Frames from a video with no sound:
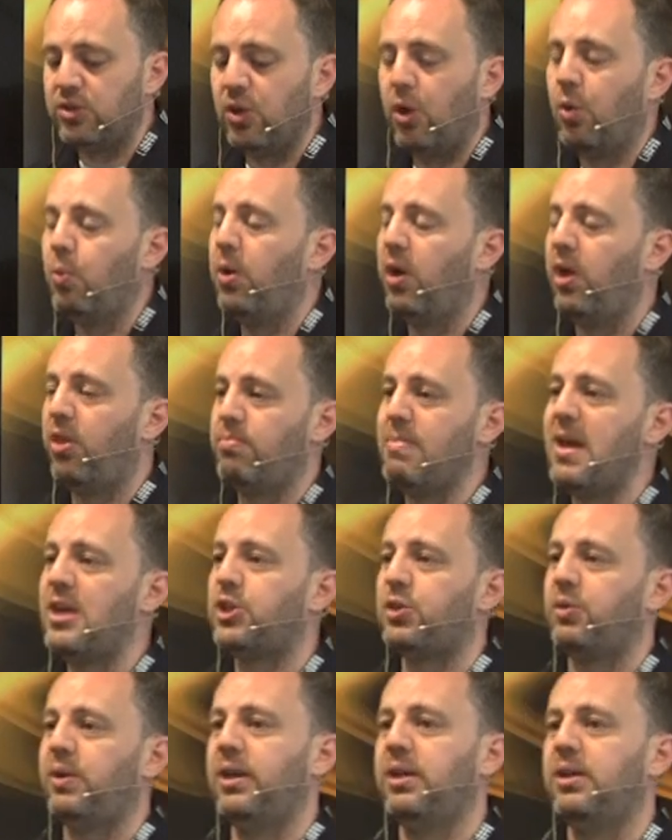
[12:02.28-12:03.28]
not worth
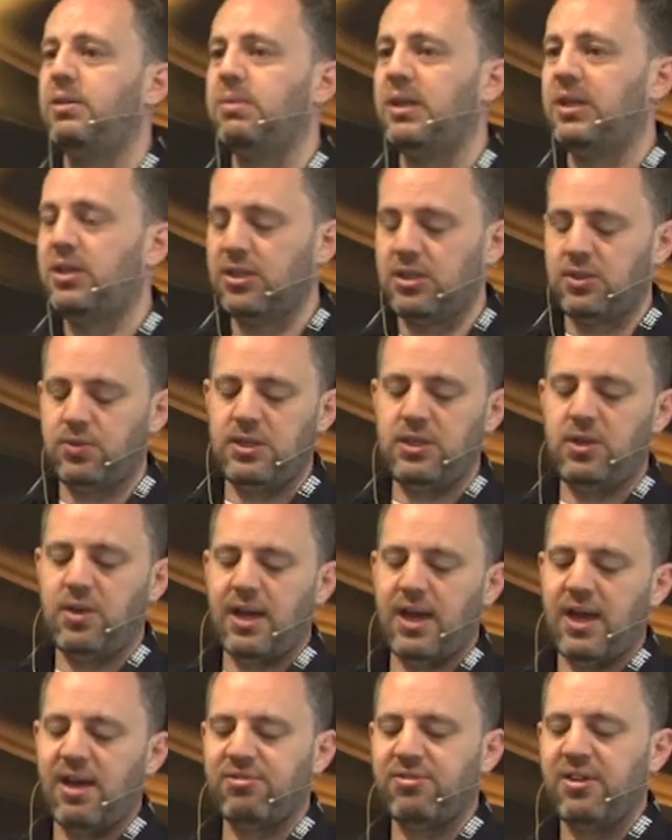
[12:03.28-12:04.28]
measuring it, and because when you
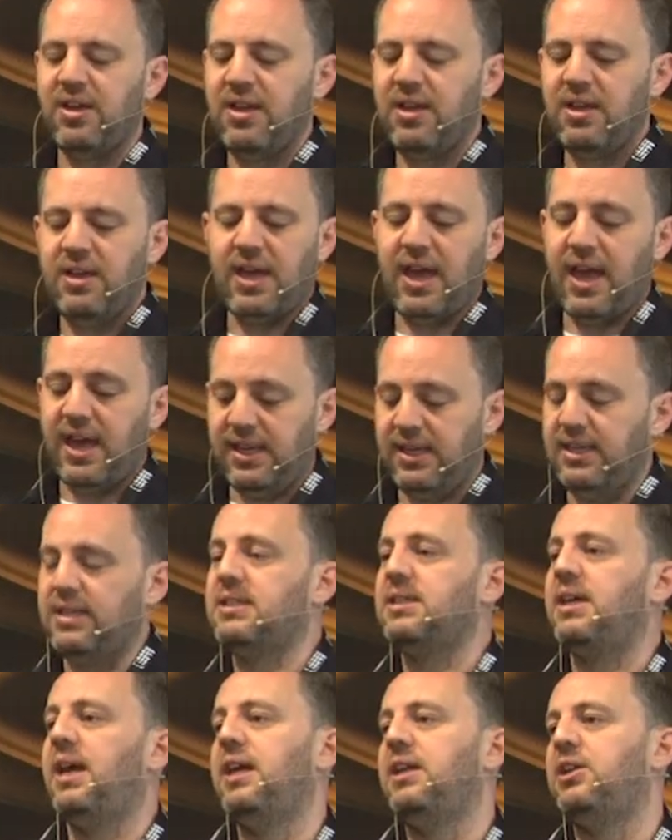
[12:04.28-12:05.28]
have
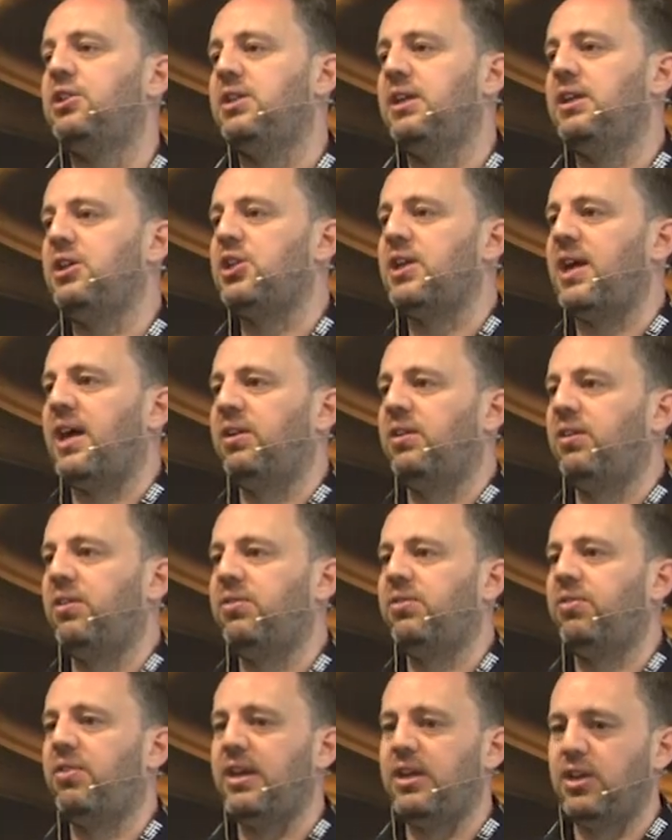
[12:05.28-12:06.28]
8 HD
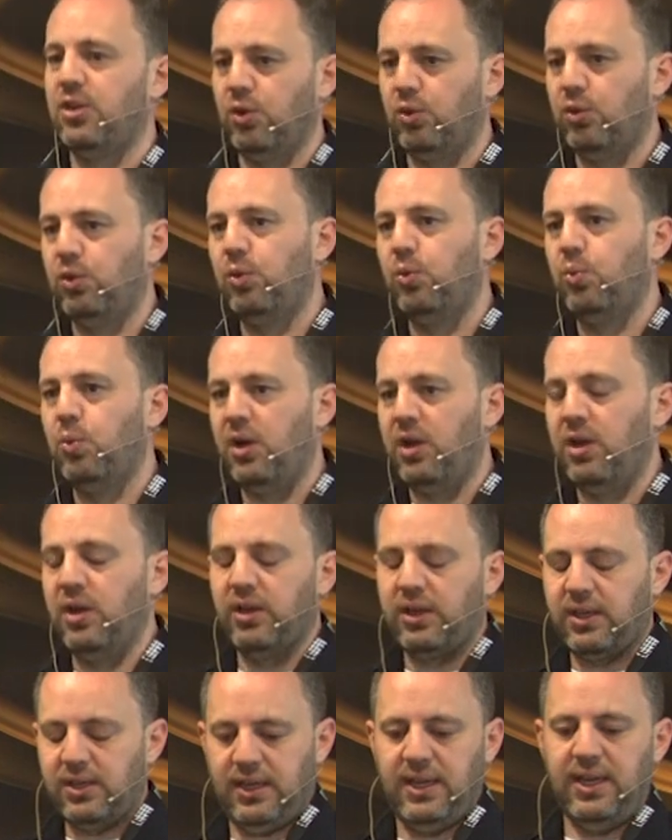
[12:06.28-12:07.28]
channels, they can all
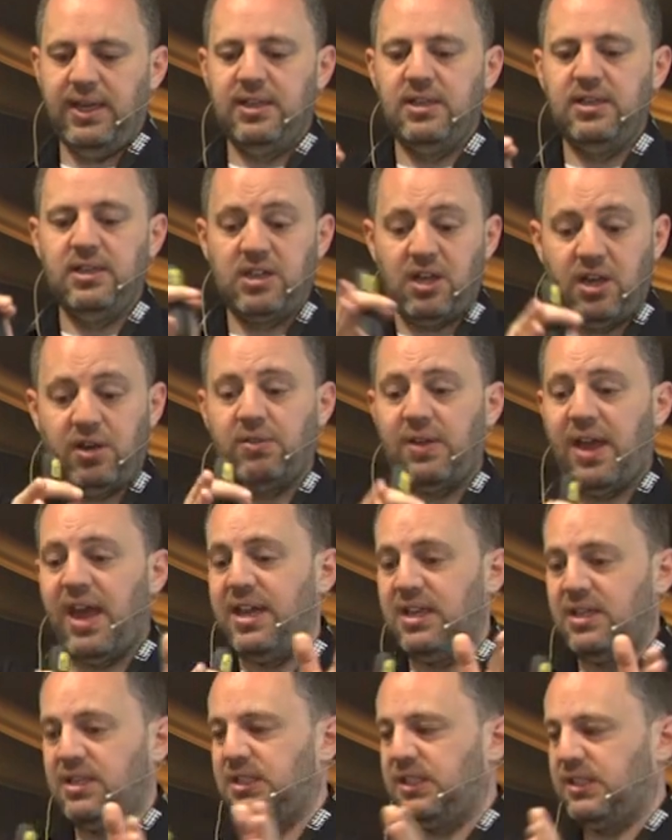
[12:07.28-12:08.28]
work in kind of
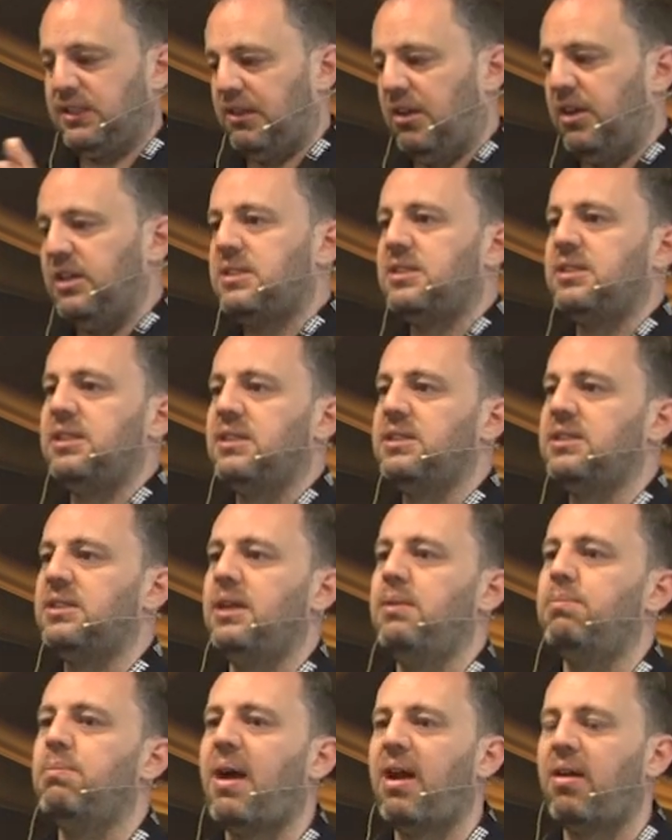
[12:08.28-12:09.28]
8 slices
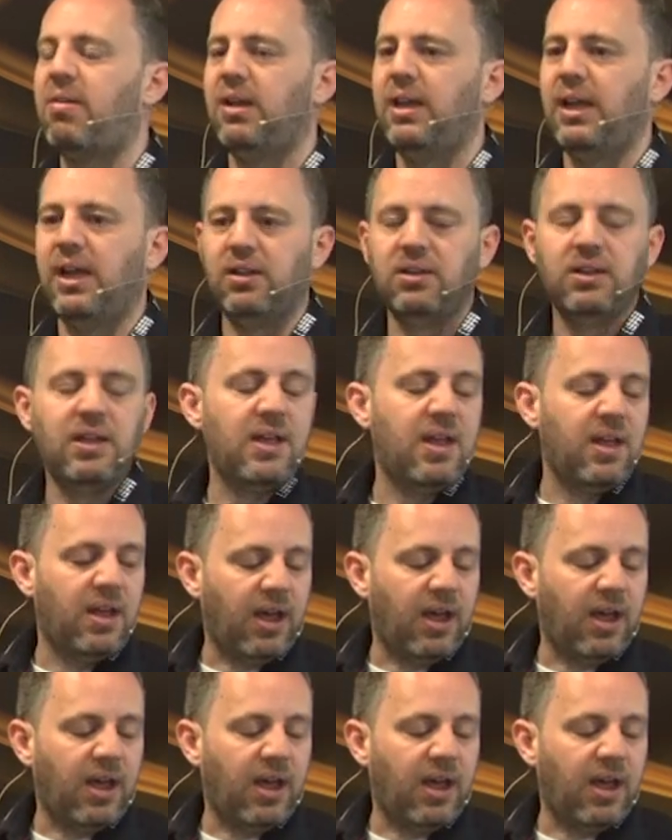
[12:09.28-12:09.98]
in parallel.